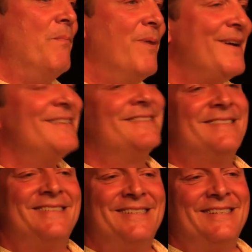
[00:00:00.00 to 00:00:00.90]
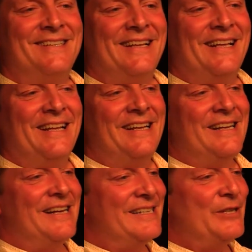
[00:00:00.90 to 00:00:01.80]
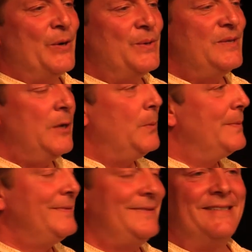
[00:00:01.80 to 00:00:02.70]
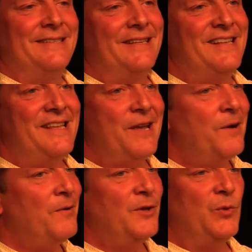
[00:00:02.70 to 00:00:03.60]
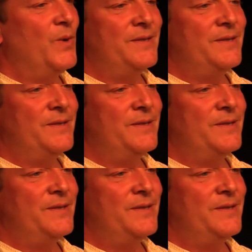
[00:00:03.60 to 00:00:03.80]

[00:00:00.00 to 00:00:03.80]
But it turns out Carolyn